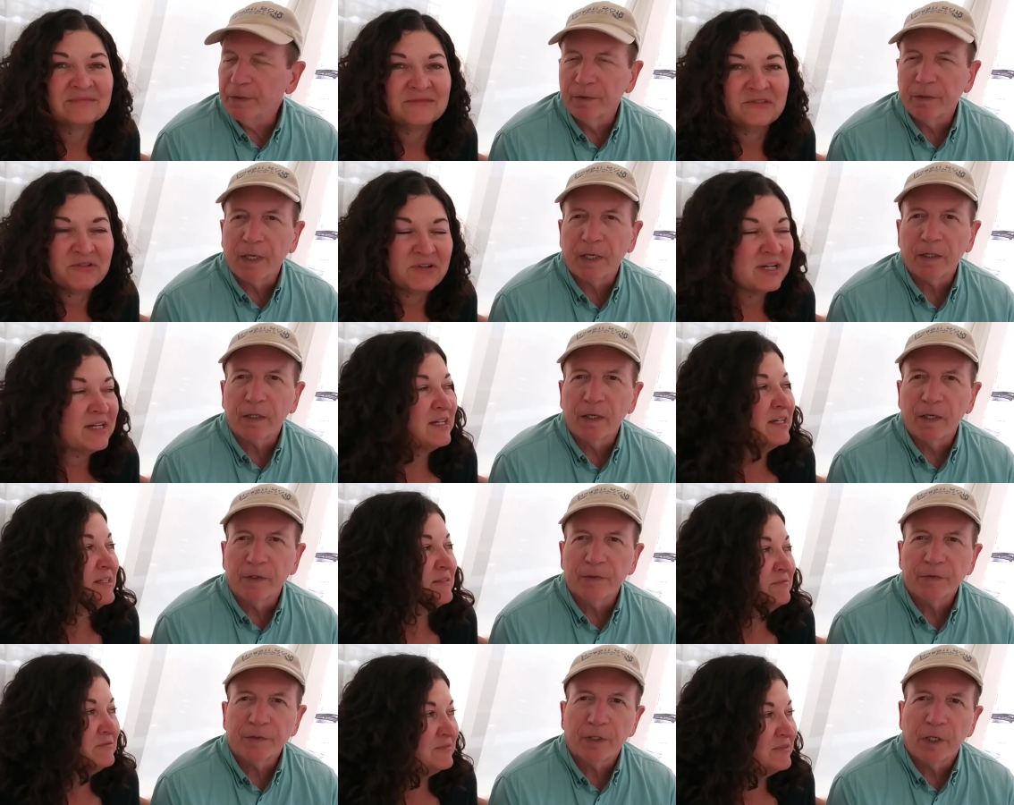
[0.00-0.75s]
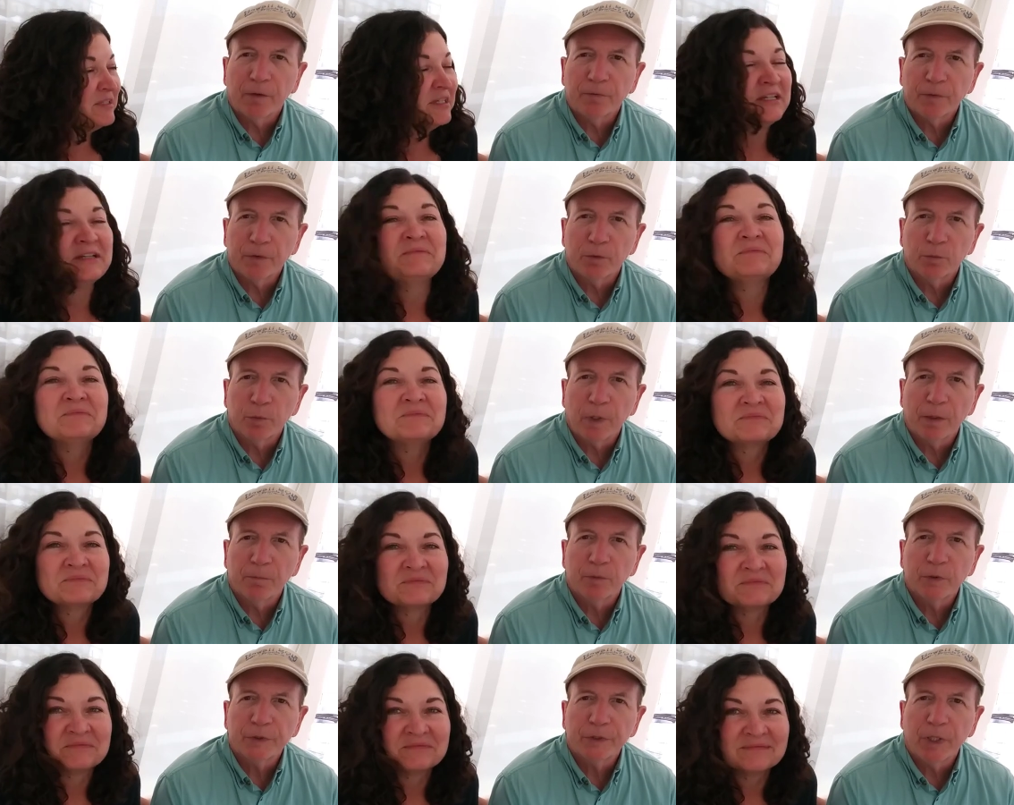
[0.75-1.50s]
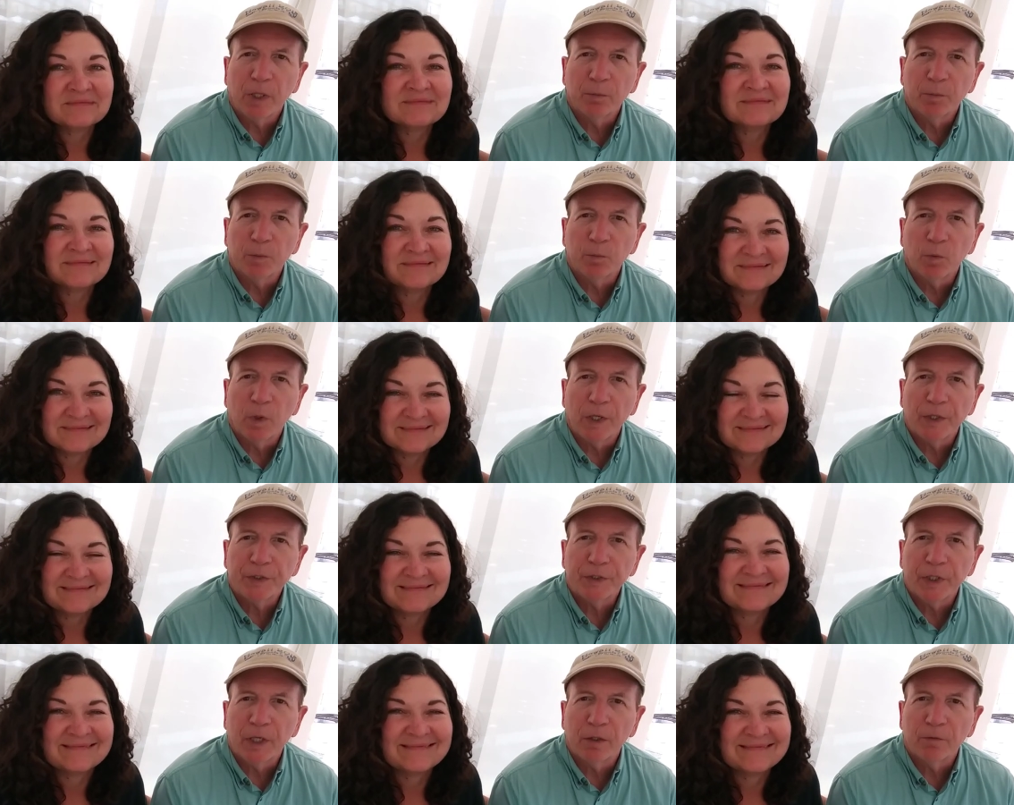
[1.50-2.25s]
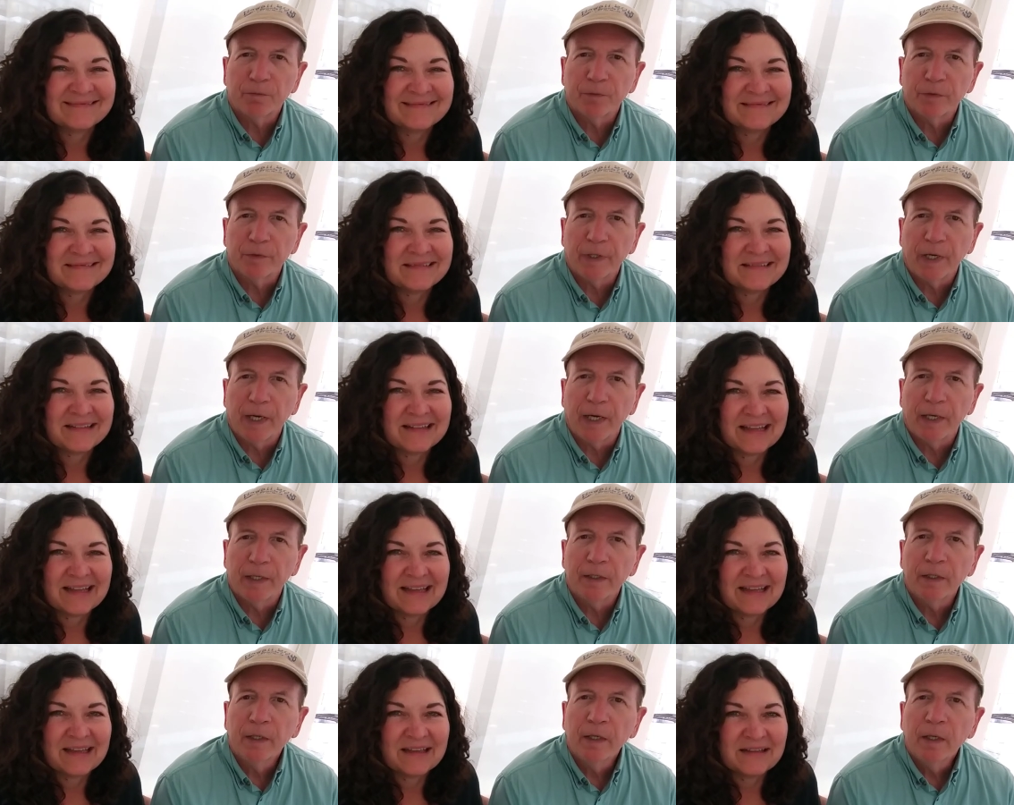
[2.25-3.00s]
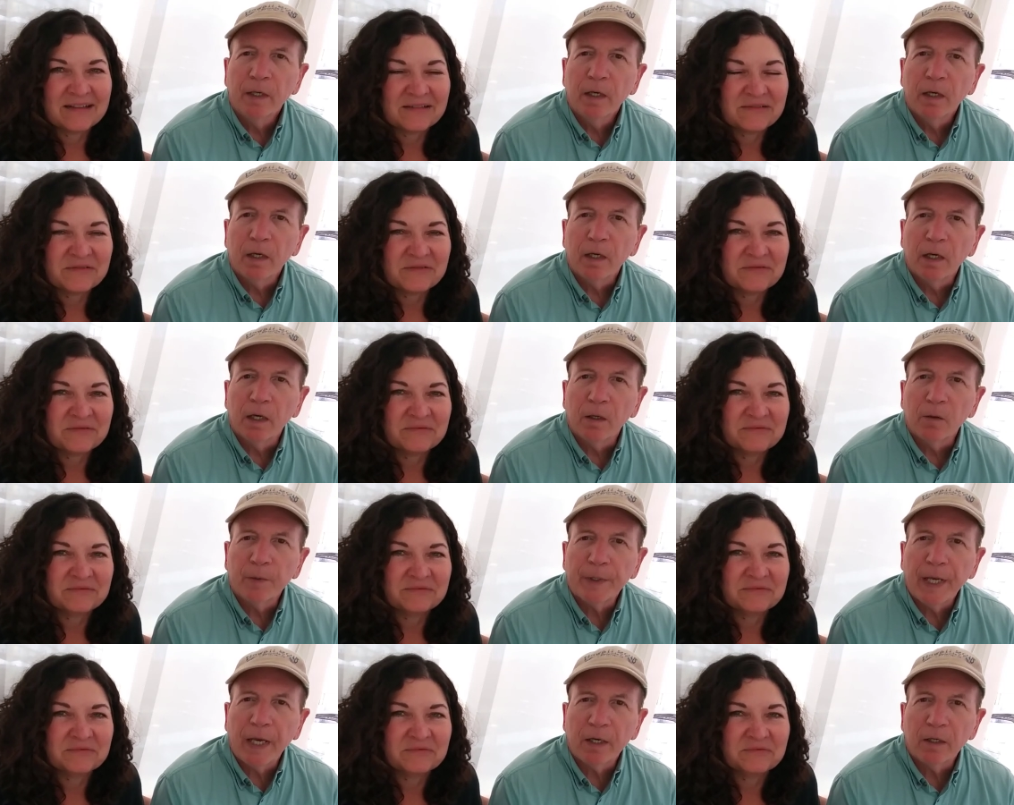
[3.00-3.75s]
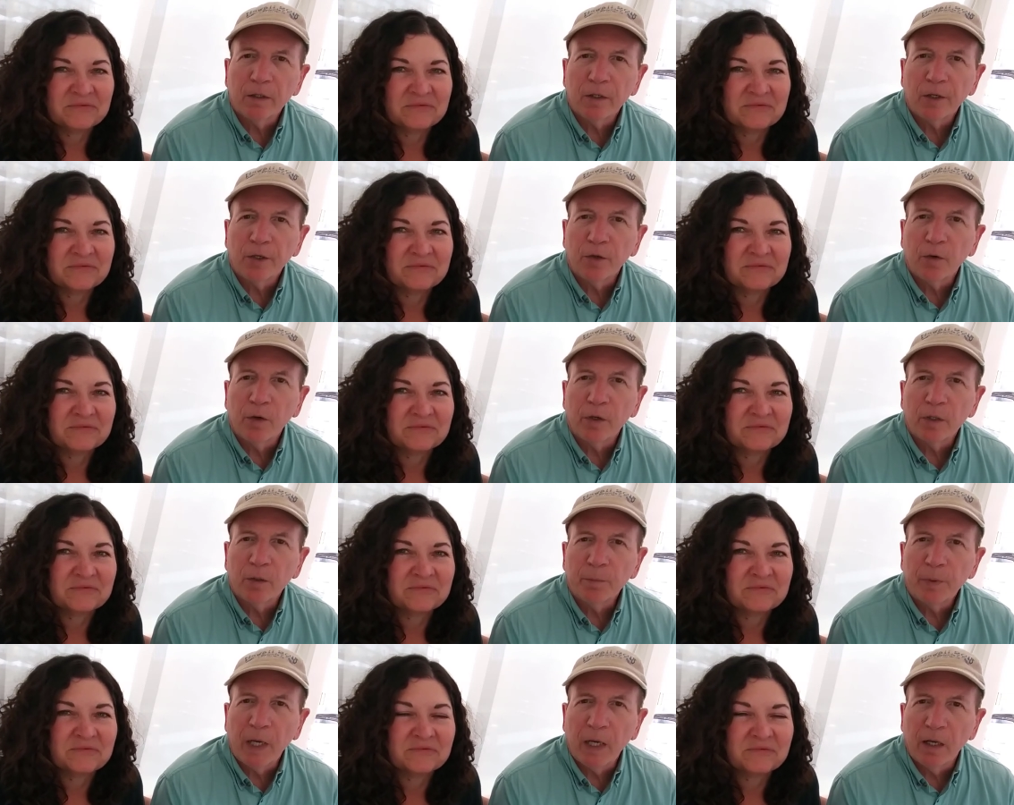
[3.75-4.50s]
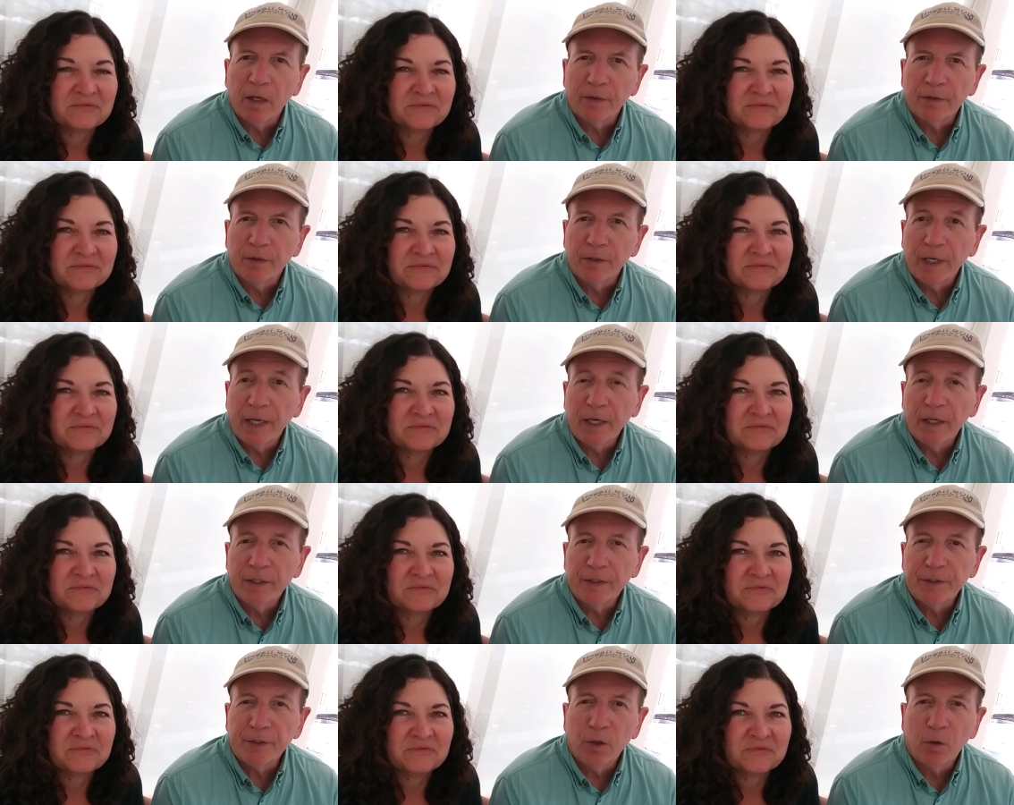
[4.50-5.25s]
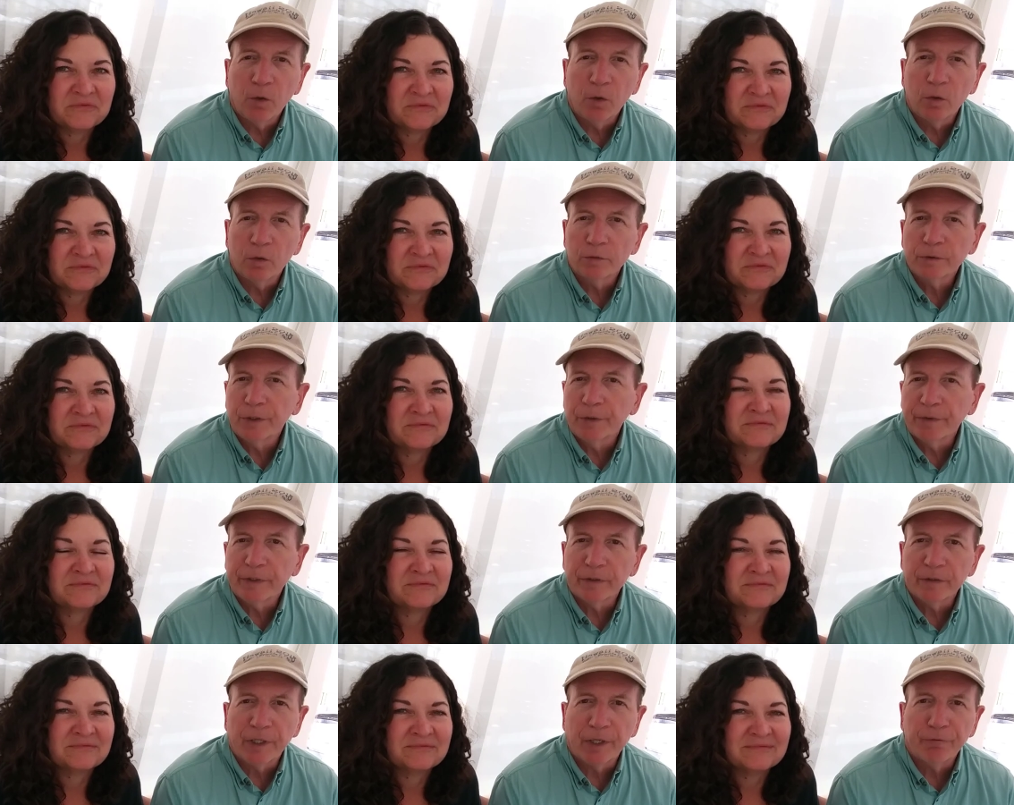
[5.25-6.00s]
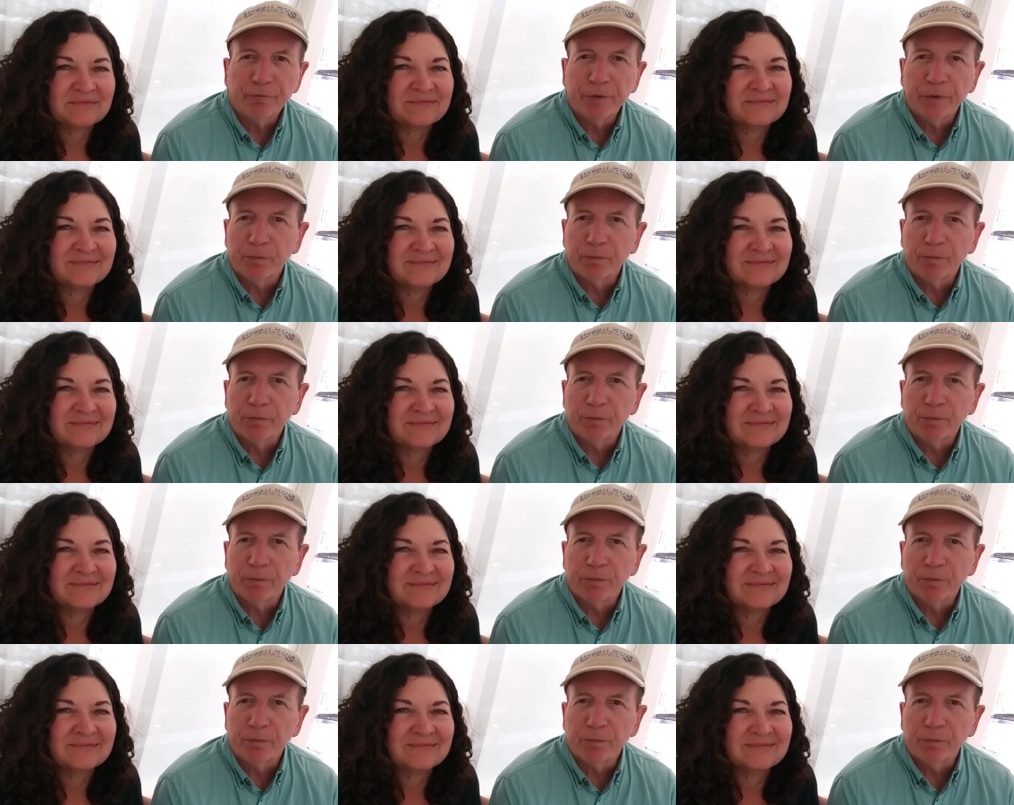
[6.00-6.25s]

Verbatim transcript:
Speaker 1: and that kind of stuff. Right. So Reb was helping watch out for that. We had it on autopilot, on head and hold, going left